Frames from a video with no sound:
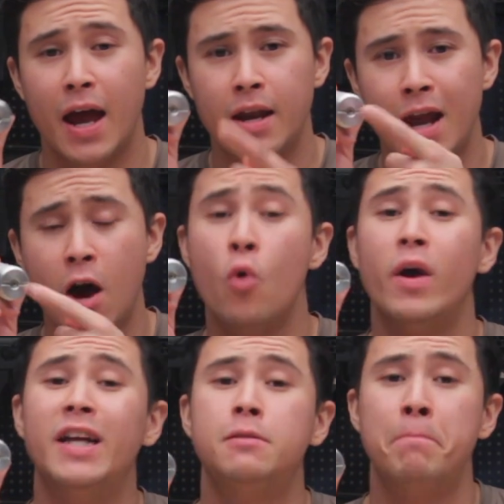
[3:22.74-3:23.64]
And now
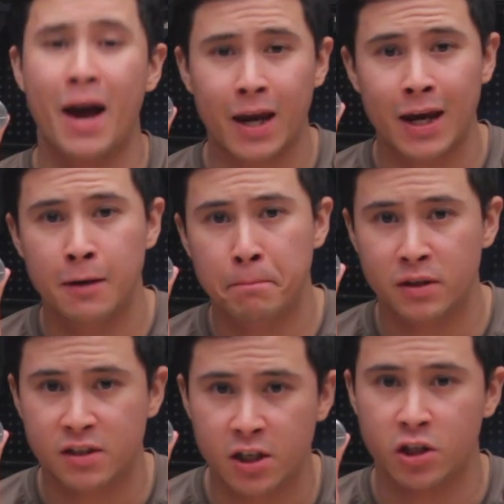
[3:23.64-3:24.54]
it's back in
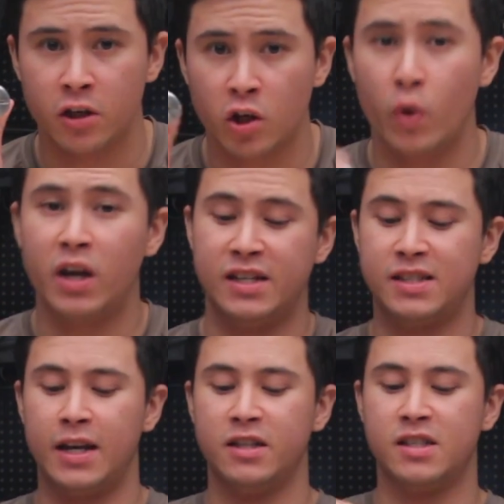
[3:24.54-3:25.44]
position. Quickly
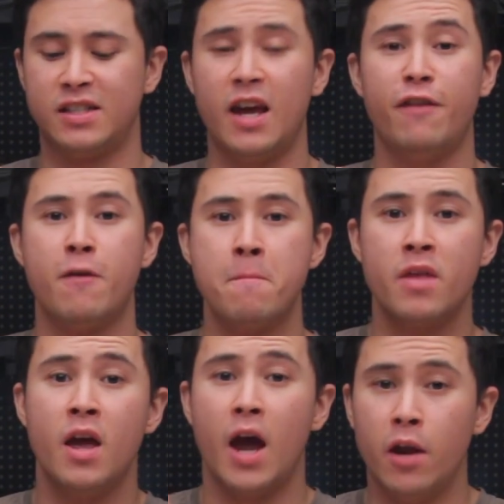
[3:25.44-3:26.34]
set it to safe
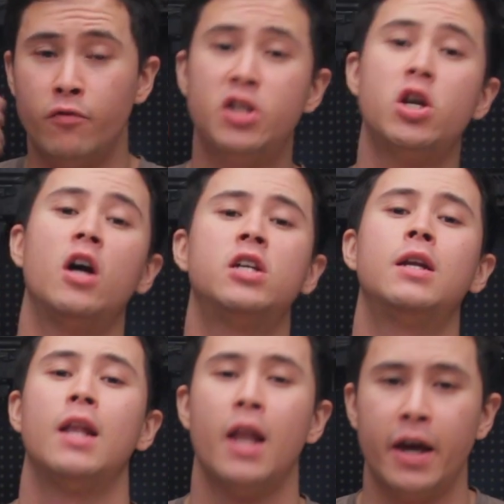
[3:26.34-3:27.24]
and recharge it
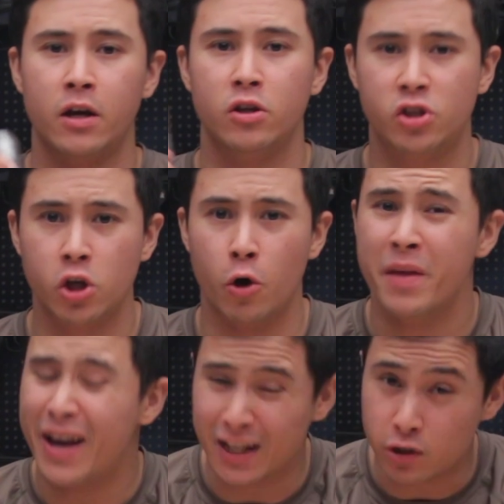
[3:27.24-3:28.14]
like so.
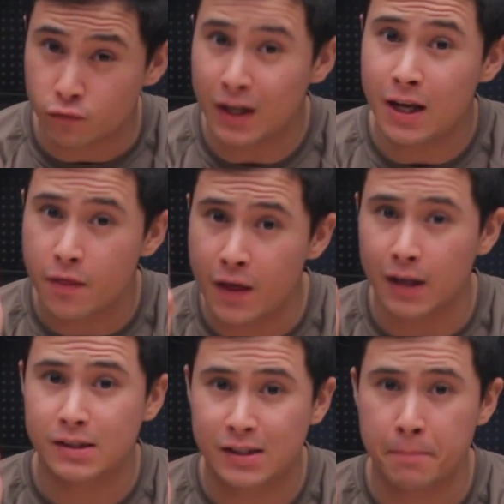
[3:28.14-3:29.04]
It's really
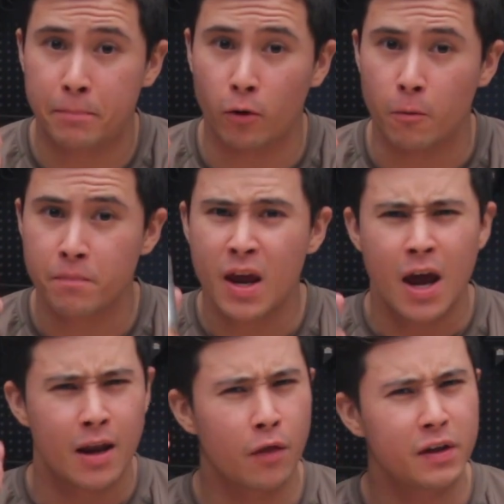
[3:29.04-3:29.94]
that simple.
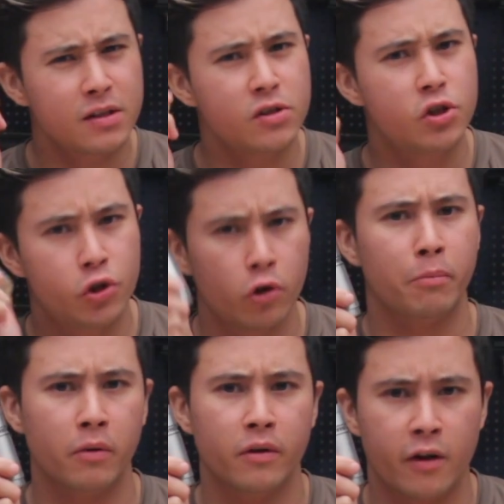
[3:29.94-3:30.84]
Now this is
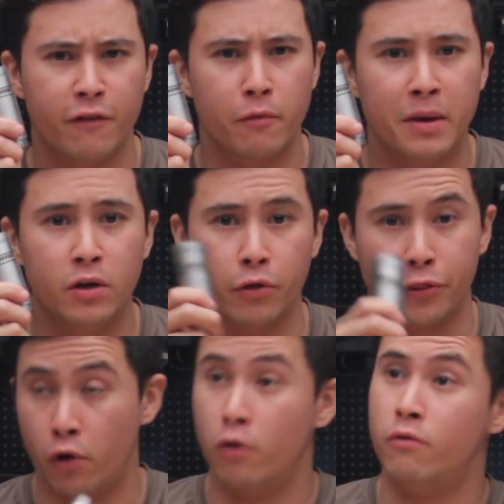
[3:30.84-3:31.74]
durable enough for me to
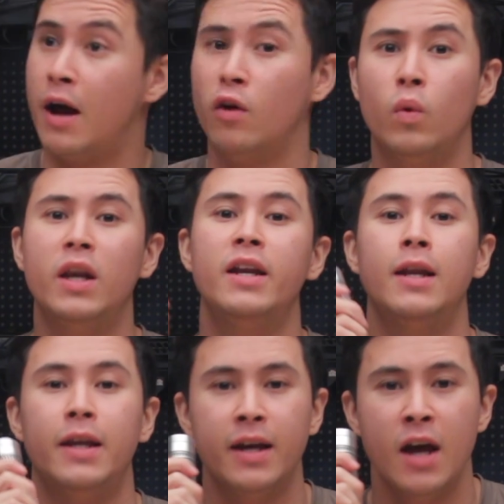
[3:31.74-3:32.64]
throw around
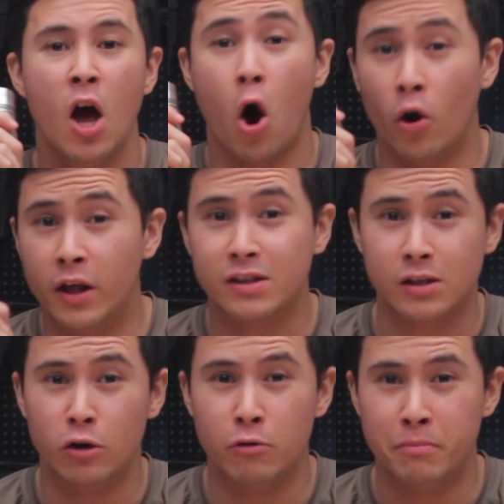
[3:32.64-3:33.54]
willy-nilly on its
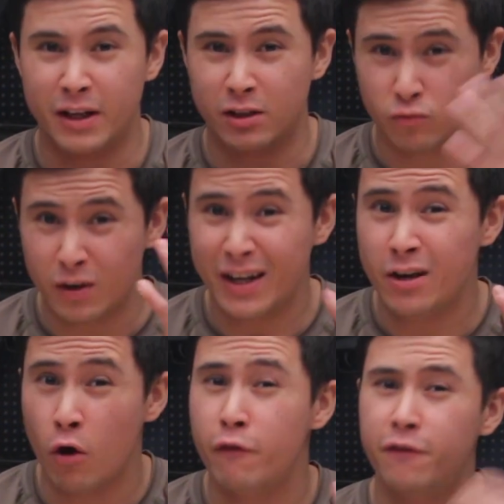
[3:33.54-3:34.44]
own, but it's really
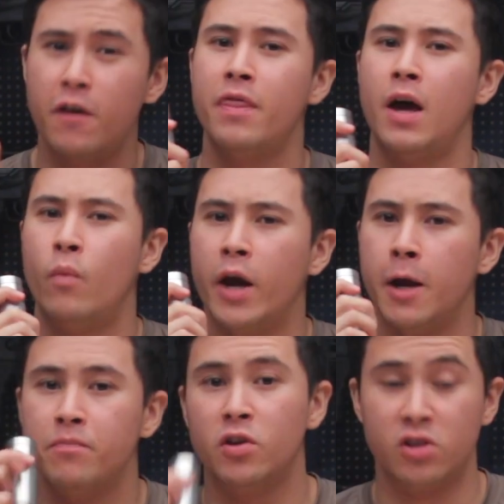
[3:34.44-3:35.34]
no fun that way.
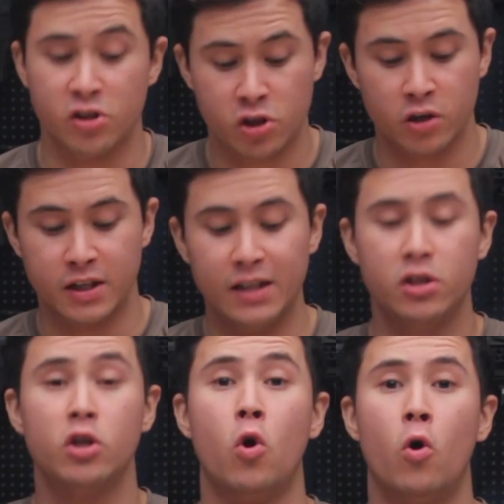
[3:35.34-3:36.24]
Just insert it
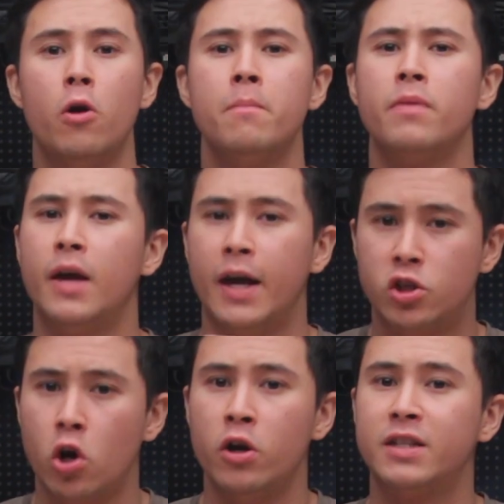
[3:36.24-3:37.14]
into the core and
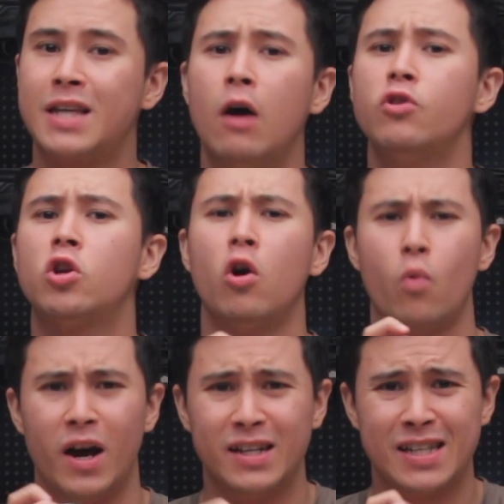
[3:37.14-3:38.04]
turn it
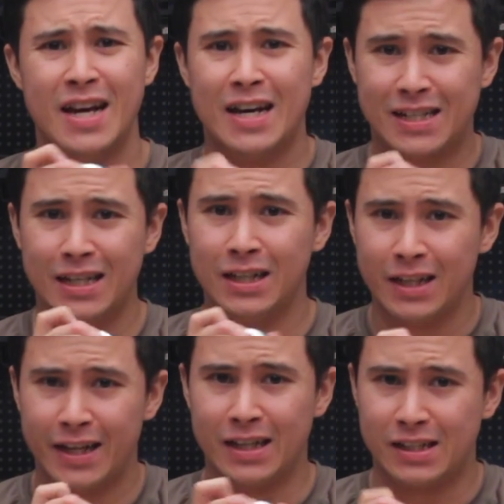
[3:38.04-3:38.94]
counterclockwise till
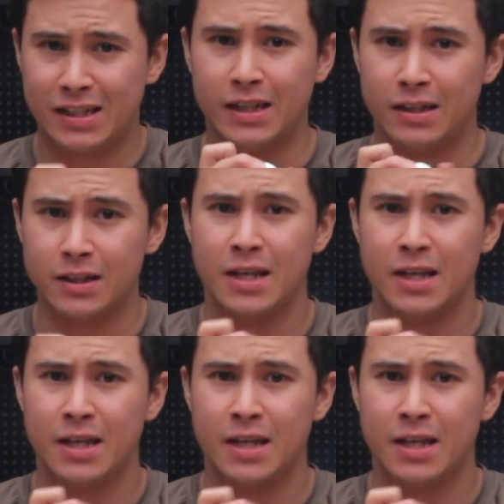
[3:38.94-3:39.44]
it's sealed.